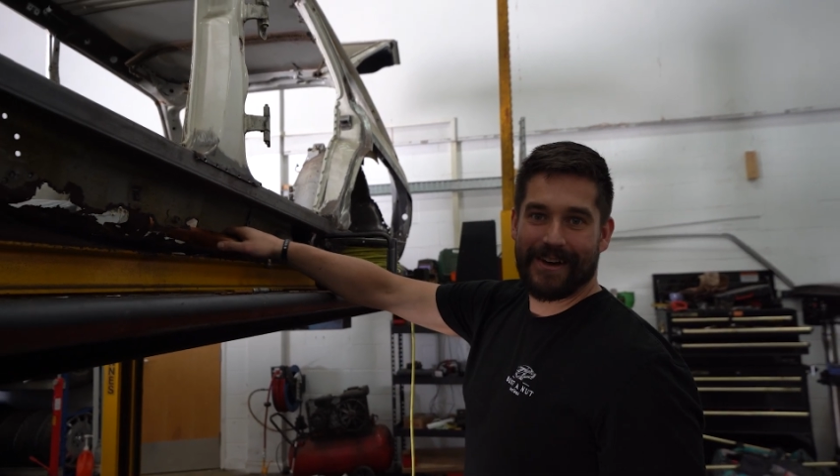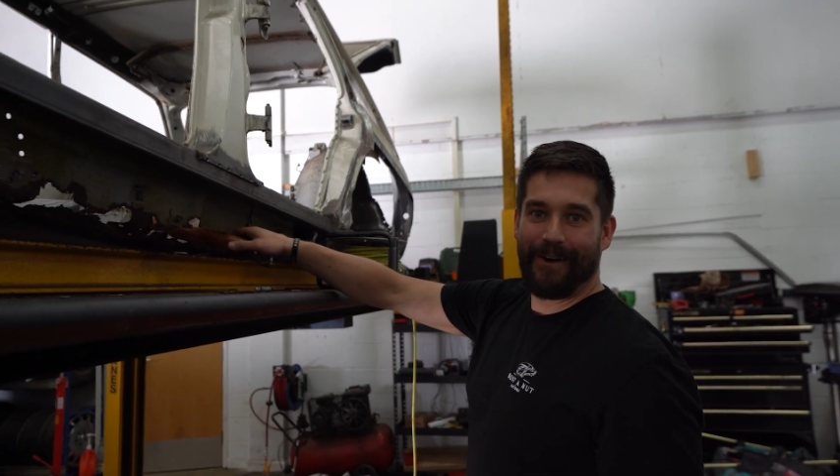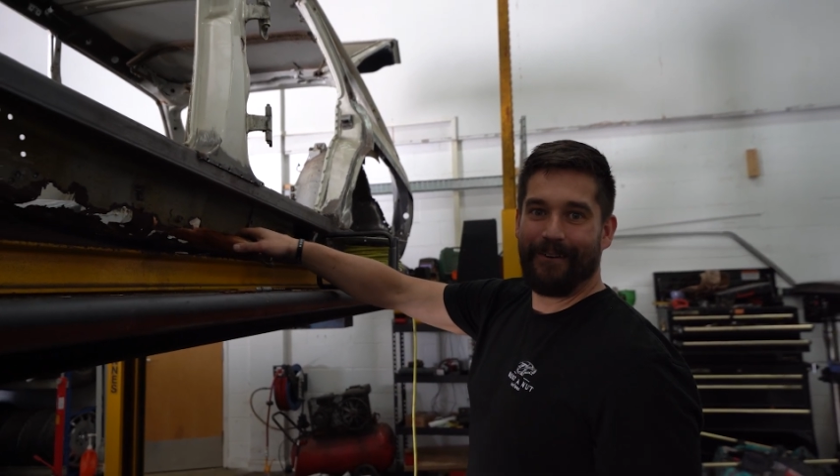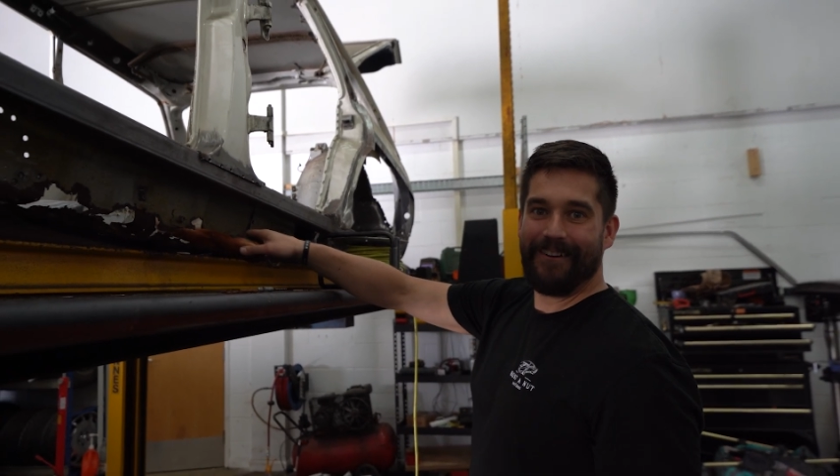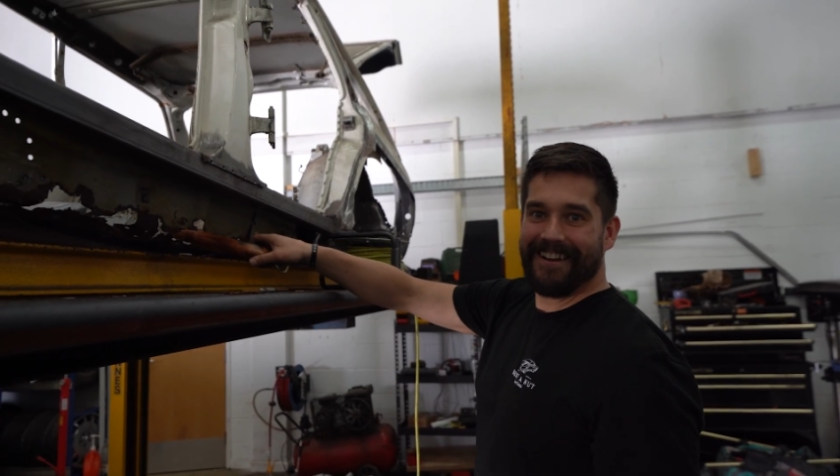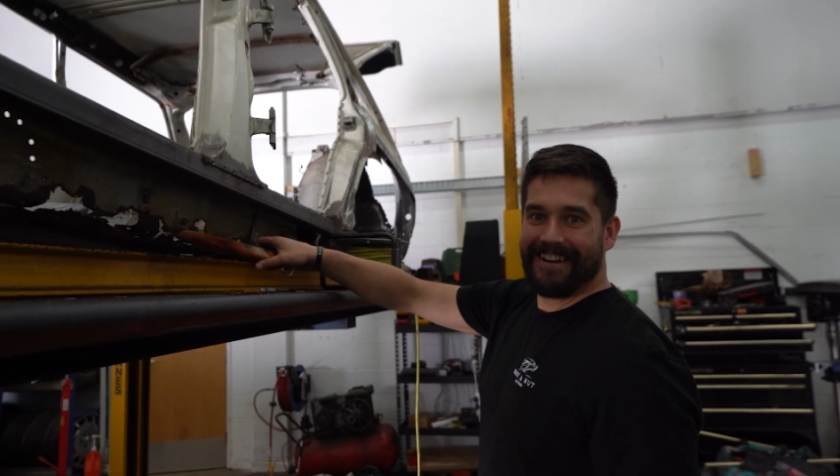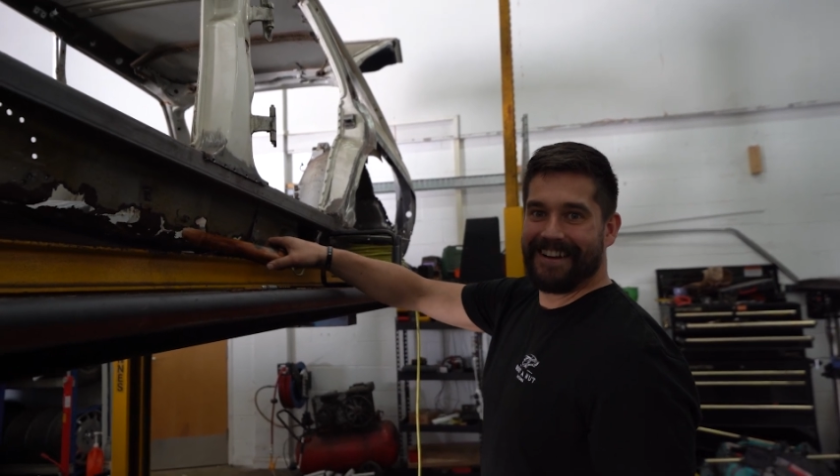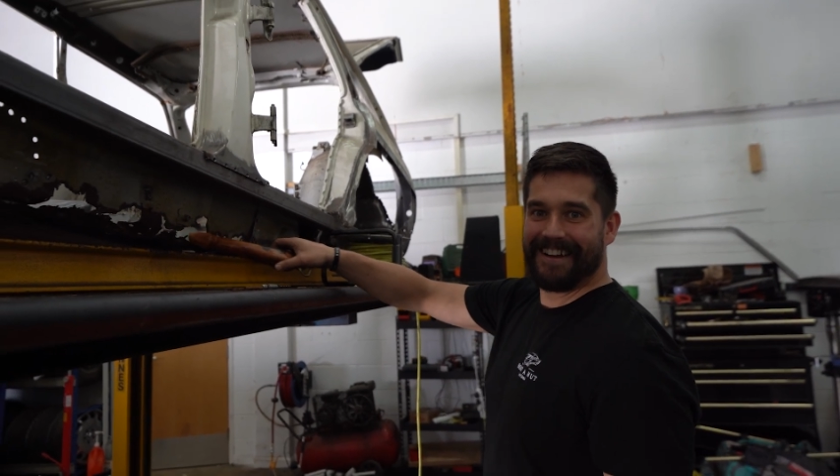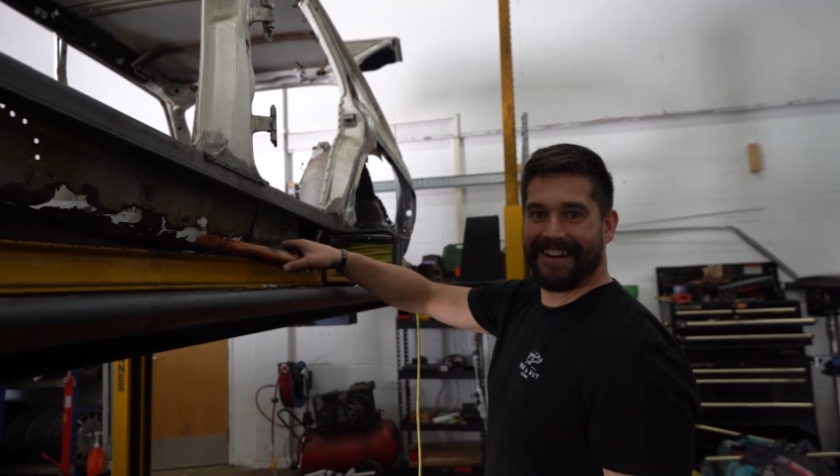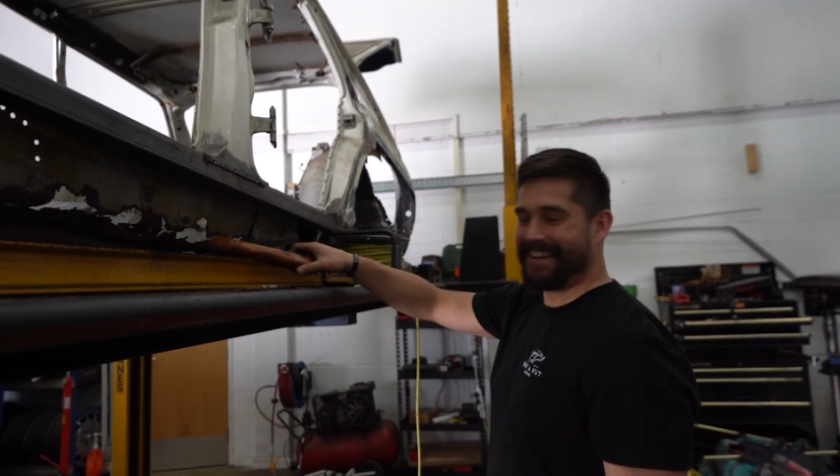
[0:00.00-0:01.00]
hole.
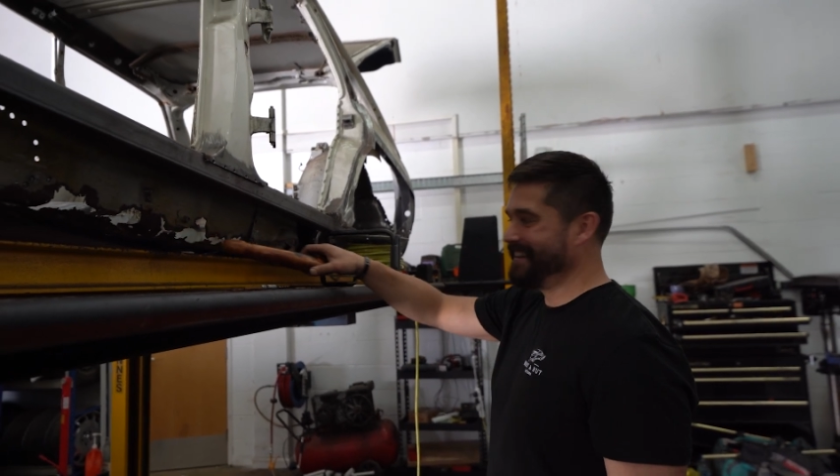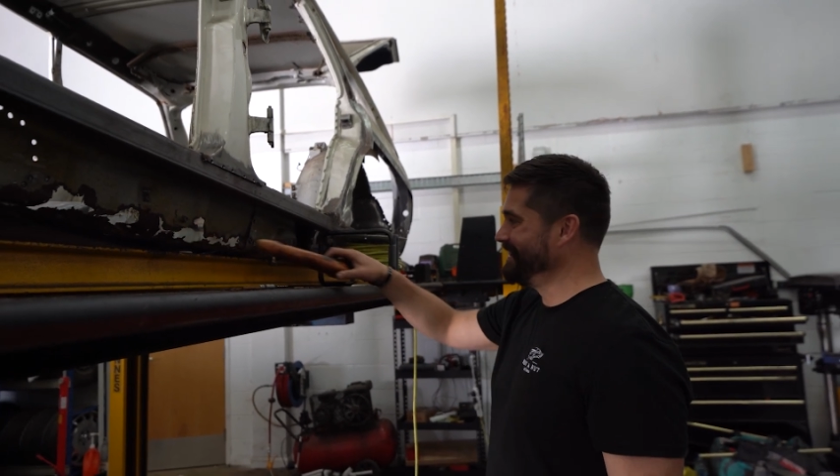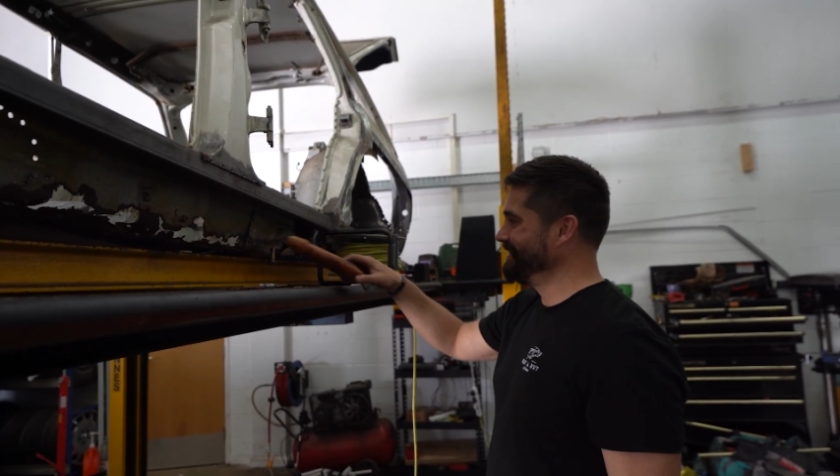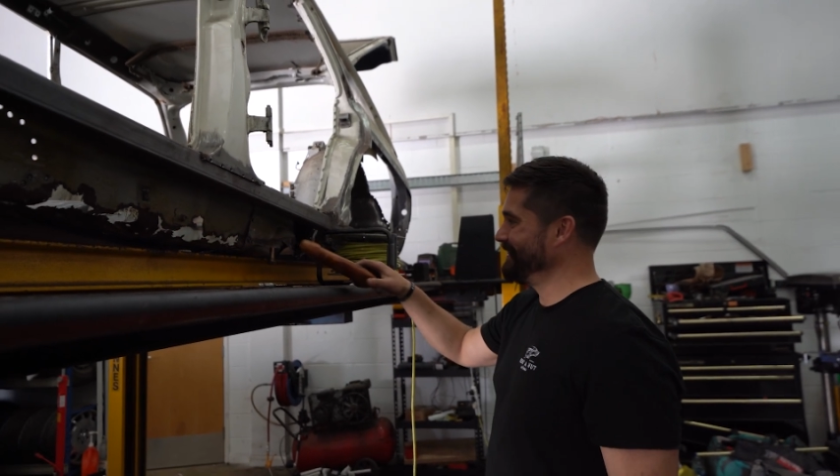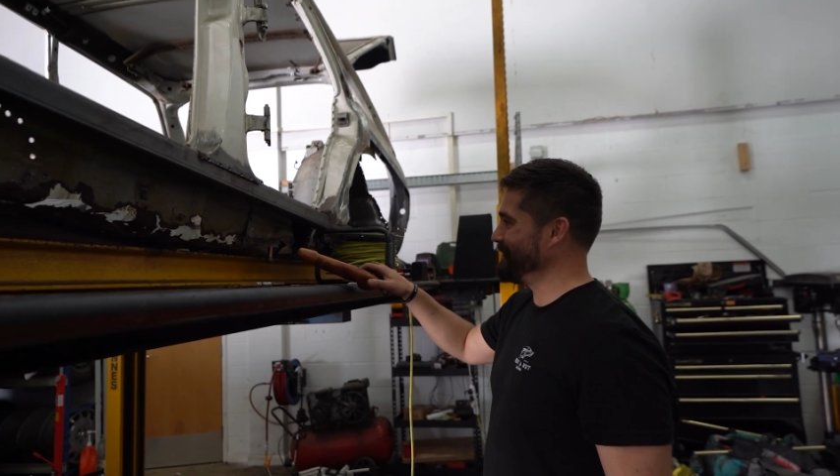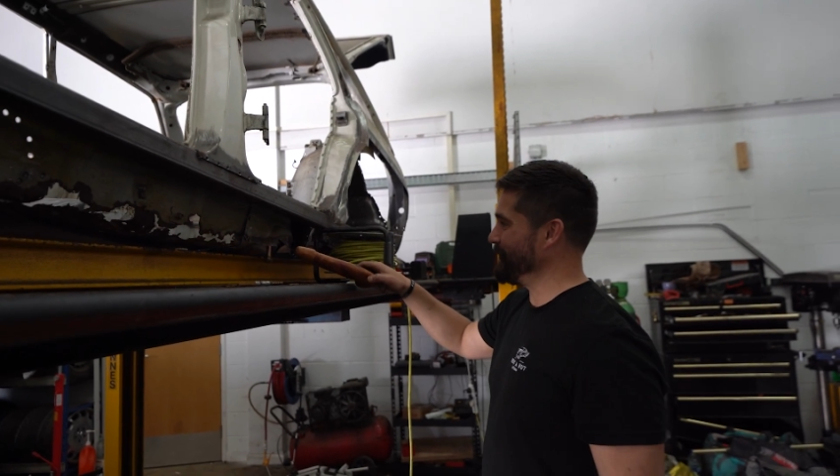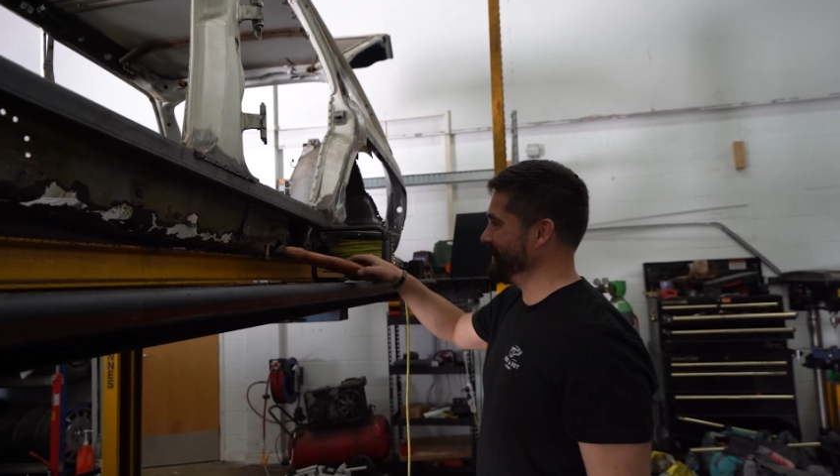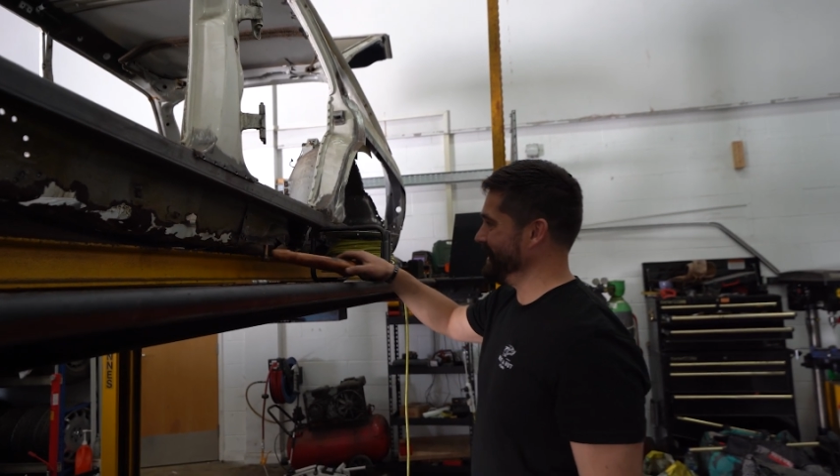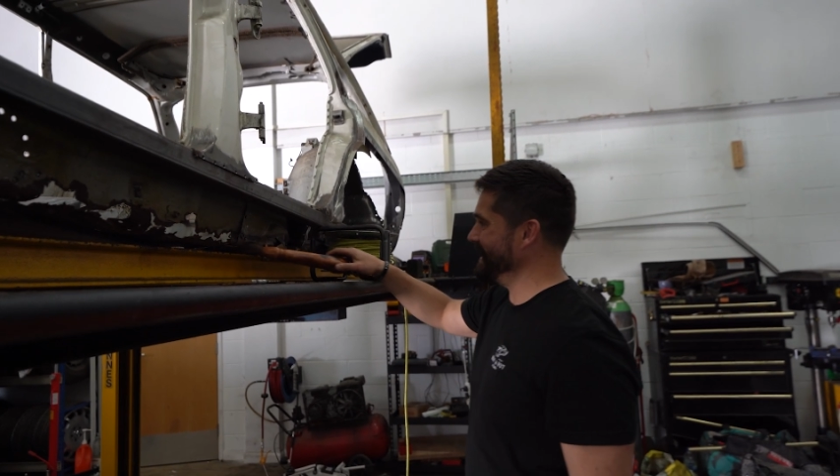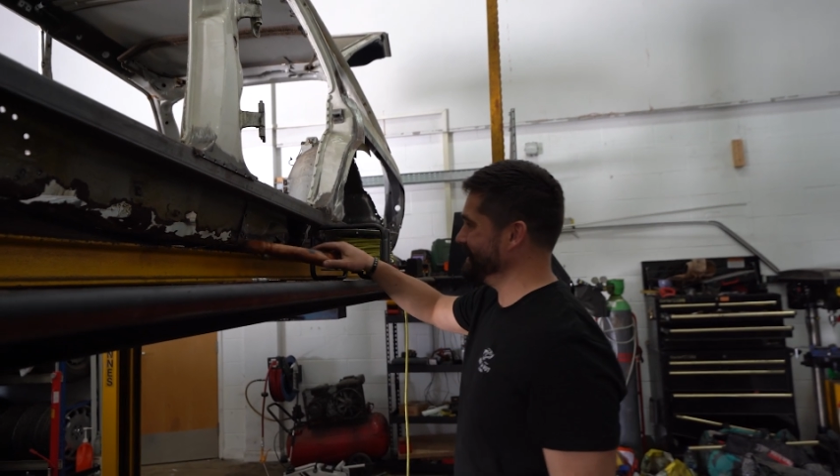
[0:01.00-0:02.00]
With one
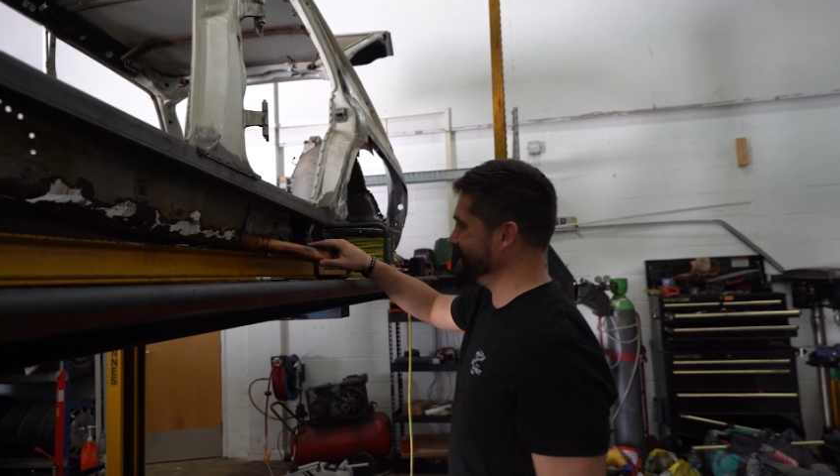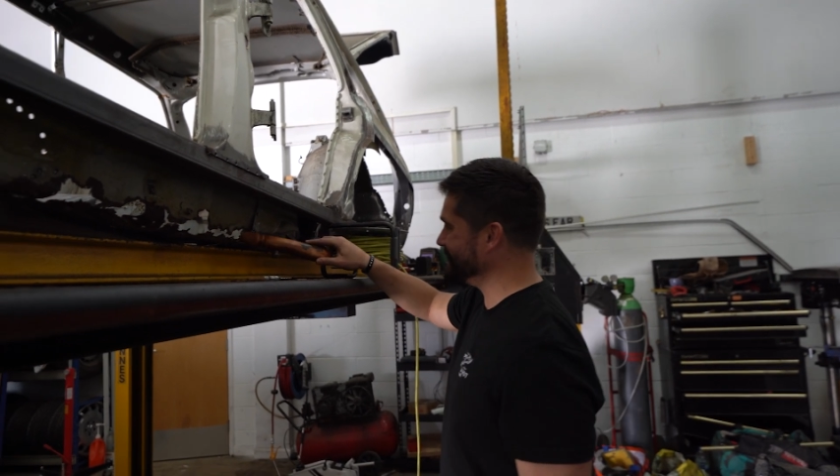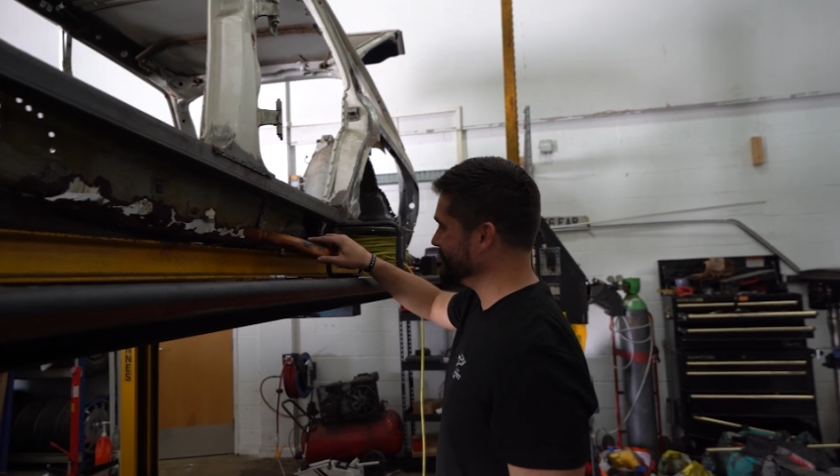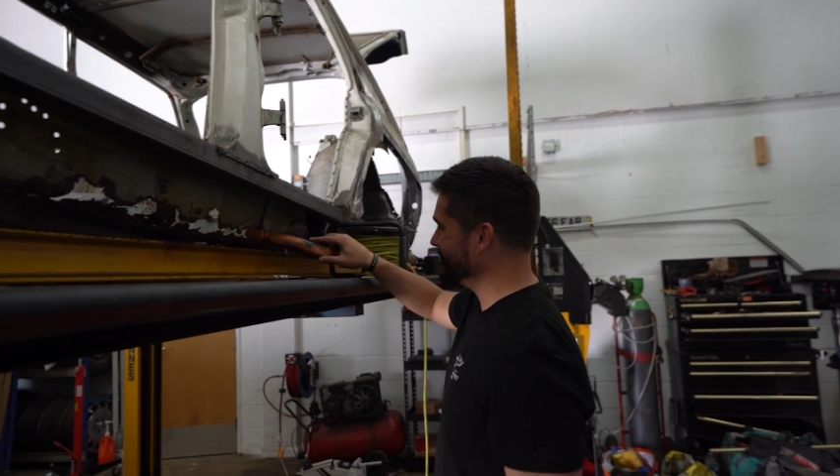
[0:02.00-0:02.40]
of these.